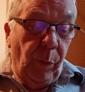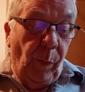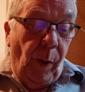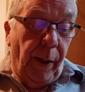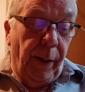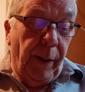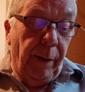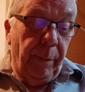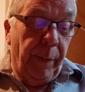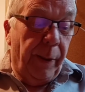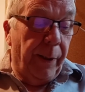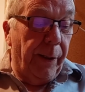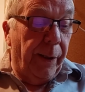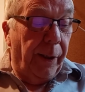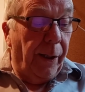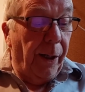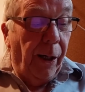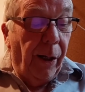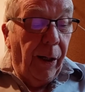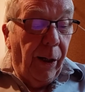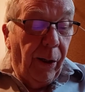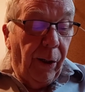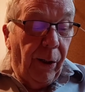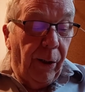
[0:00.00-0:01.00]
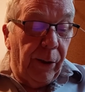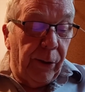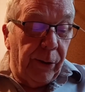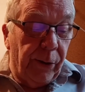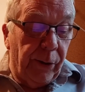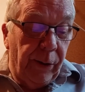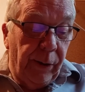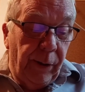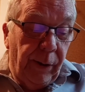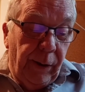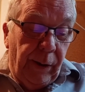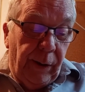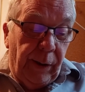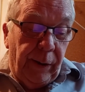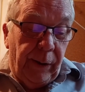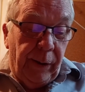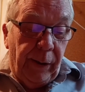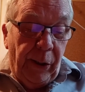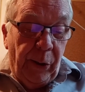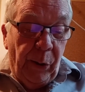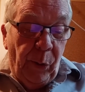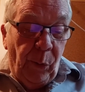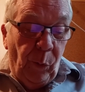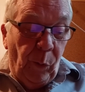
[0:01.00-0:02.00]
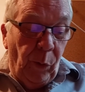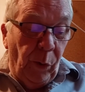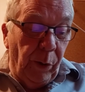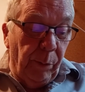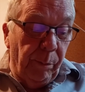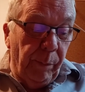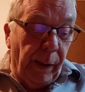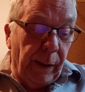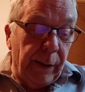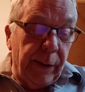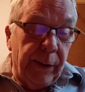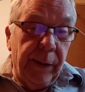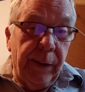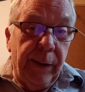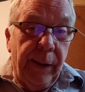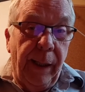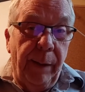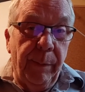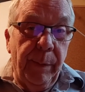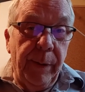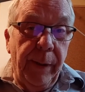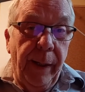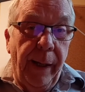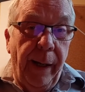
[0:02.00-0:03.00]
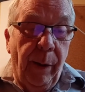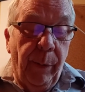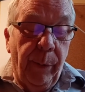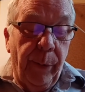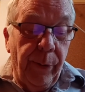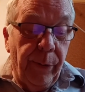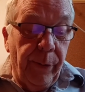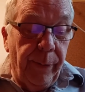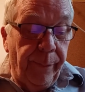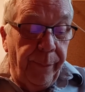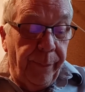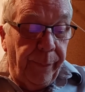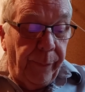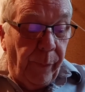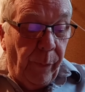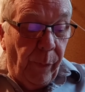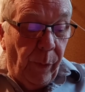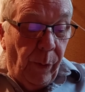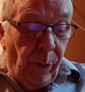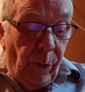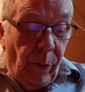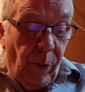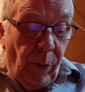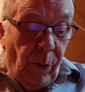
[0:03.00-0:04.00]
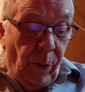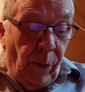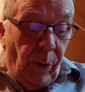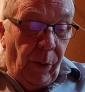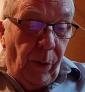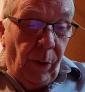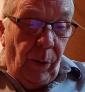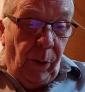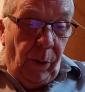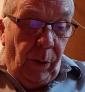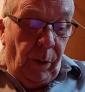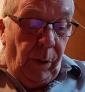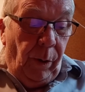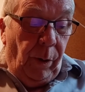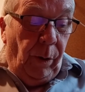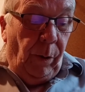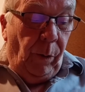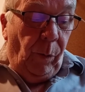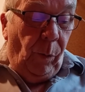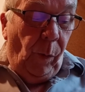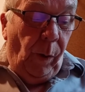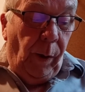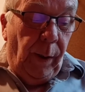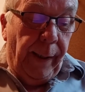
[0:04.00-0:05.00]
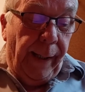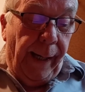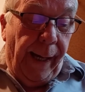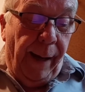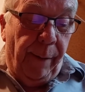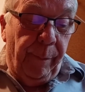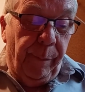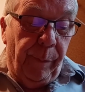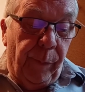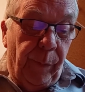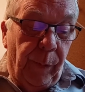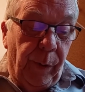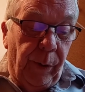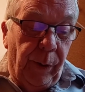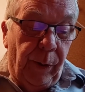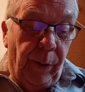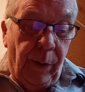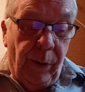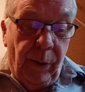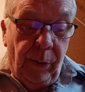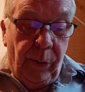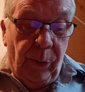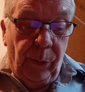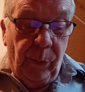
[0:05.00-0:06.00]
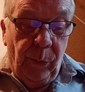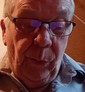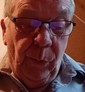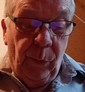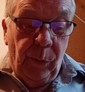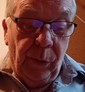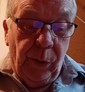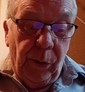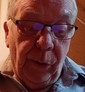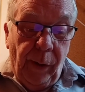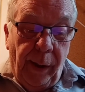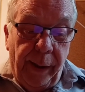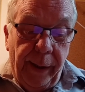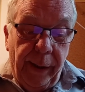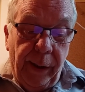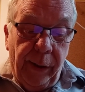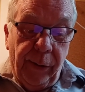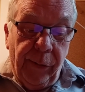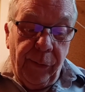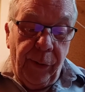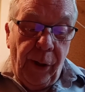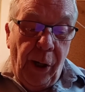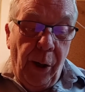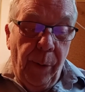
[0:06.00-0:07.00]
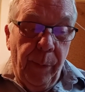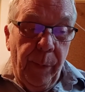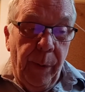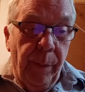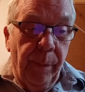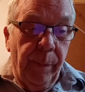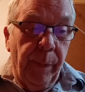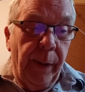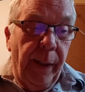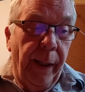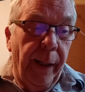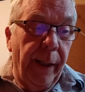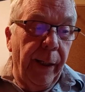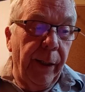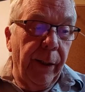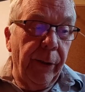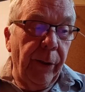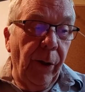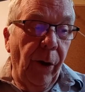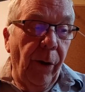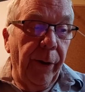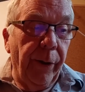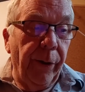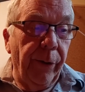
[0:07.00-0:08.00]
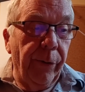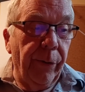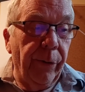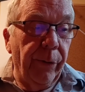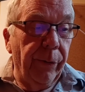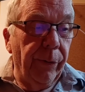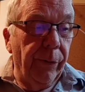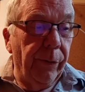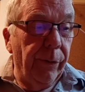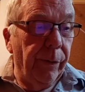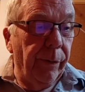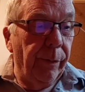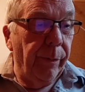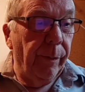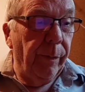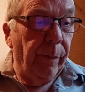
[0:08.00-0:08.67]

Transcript: one had been the cars. They all looked much the same as ours. What had happened to all the great chromium-plated dinosaurs?